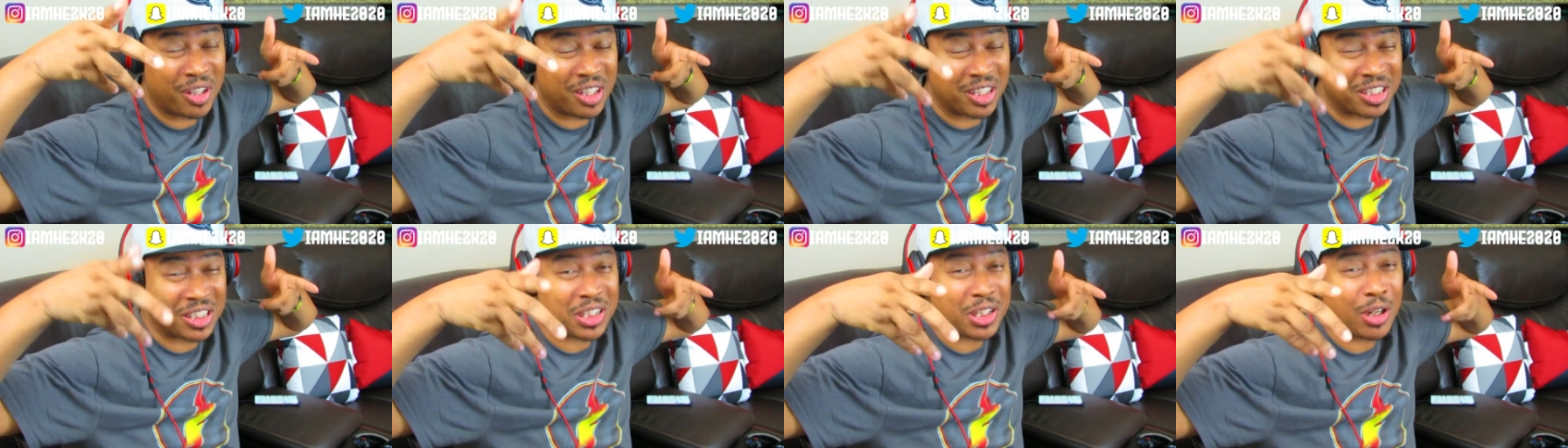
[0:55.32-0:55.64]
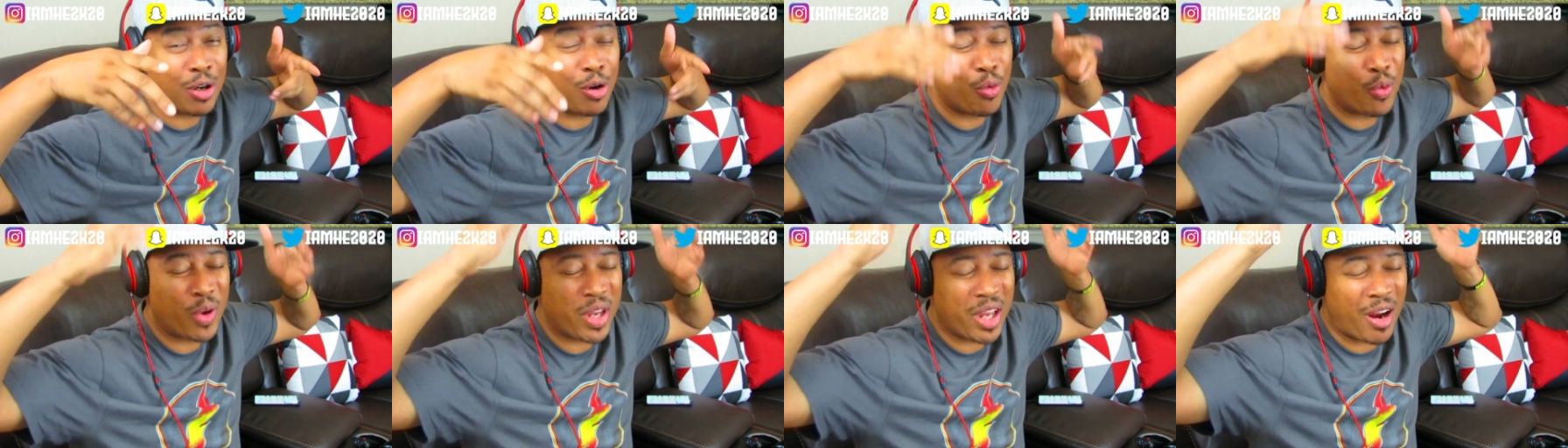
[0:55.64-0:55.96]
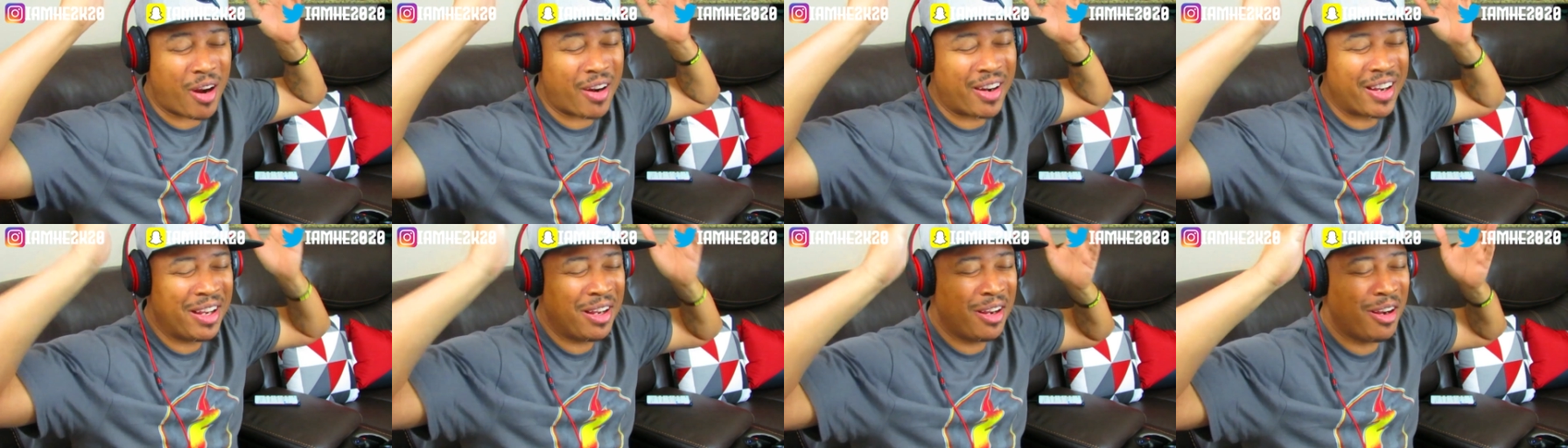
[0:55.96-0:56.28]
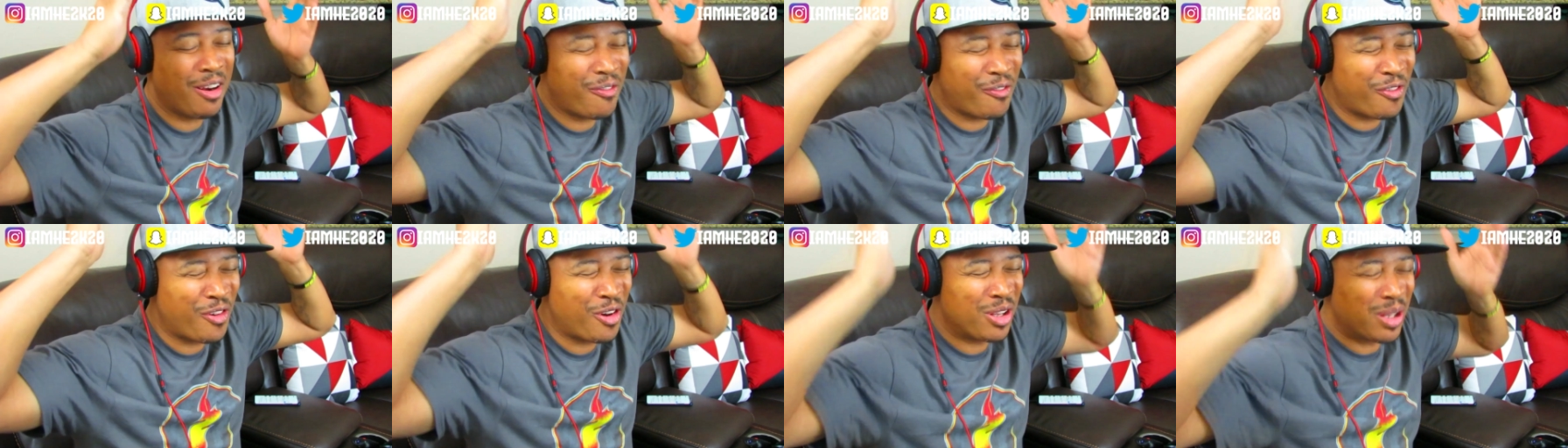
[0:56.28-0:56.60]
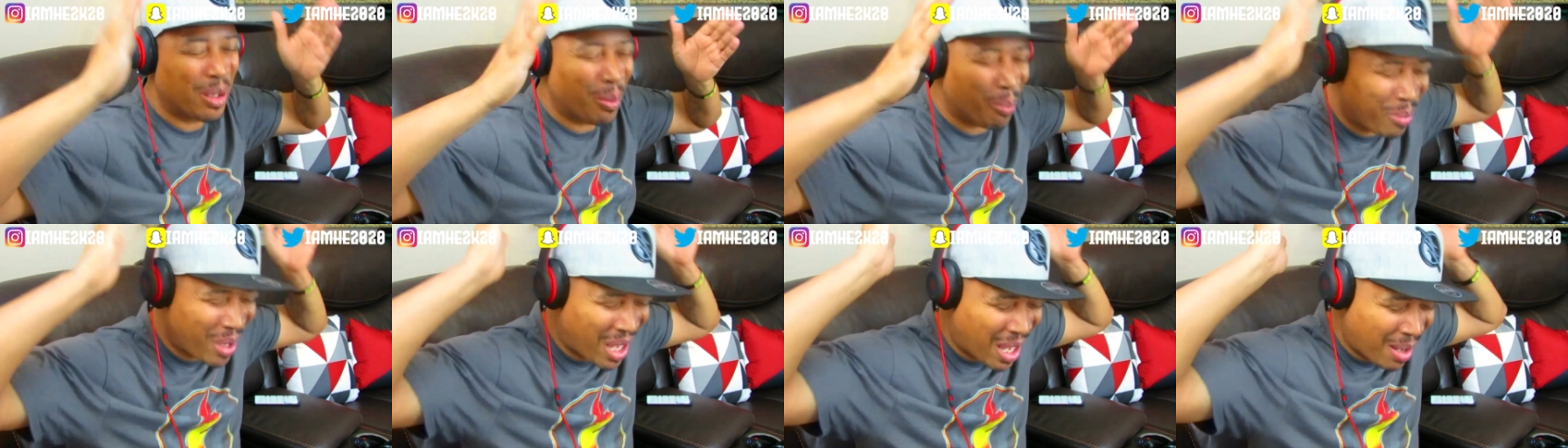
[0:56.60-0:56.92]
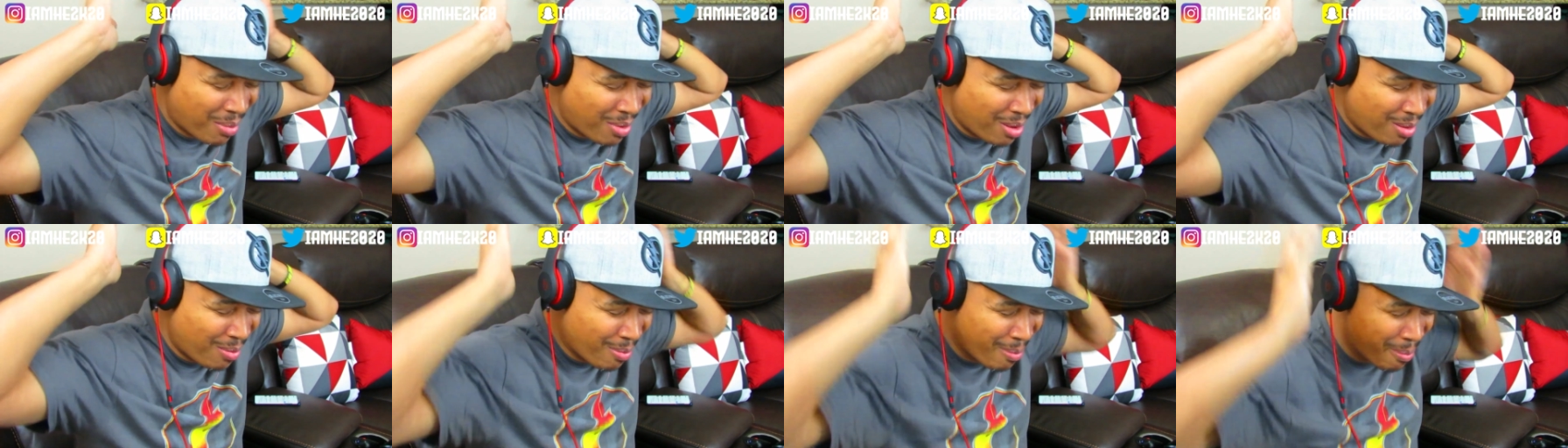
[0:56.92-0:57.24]
the show. We are here for the
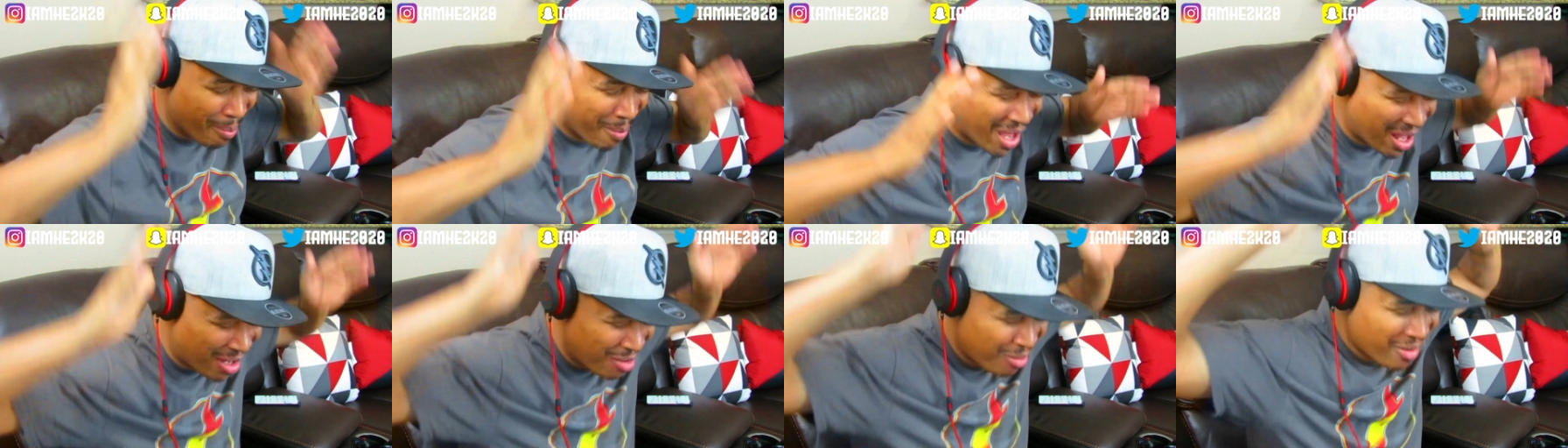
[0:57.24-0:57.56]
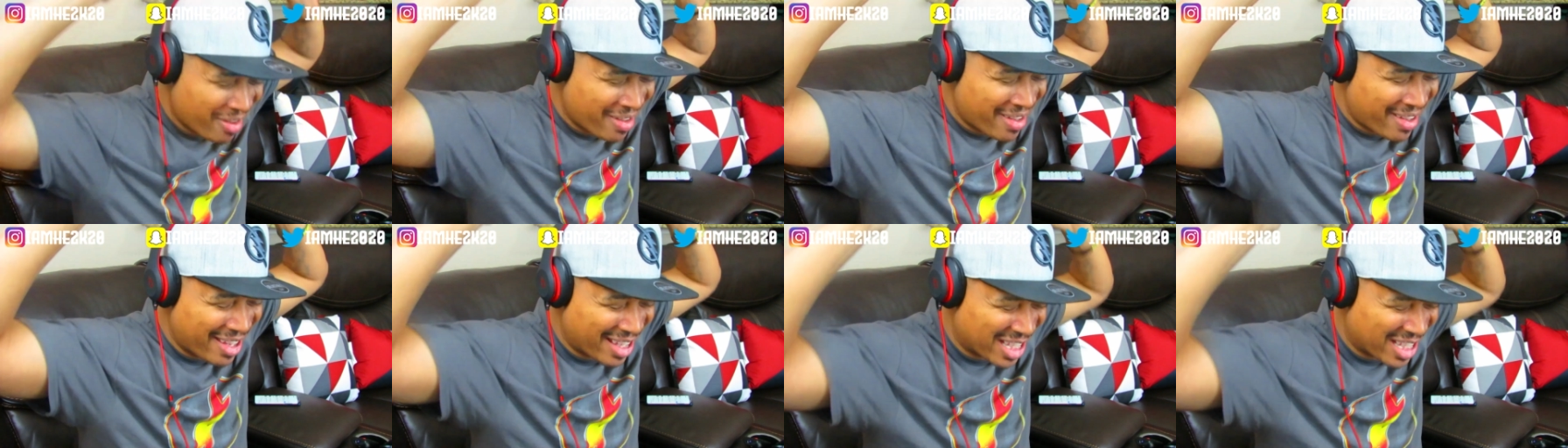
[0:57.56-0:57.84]
Babymetal